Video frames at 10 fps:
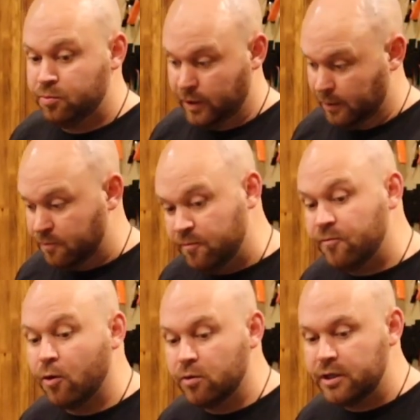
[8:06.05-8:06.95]
like
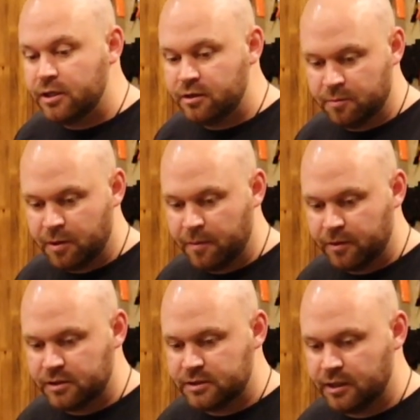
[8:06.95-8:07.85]
fully to the proper
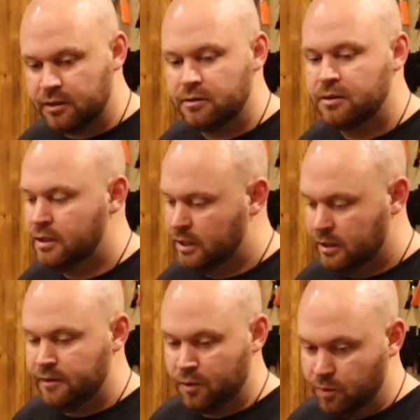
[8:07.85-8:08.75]
extent,
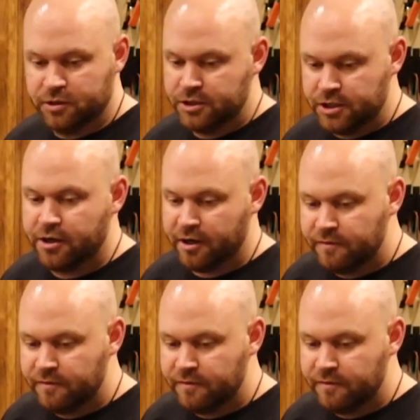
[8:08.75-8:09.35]
they will degenerate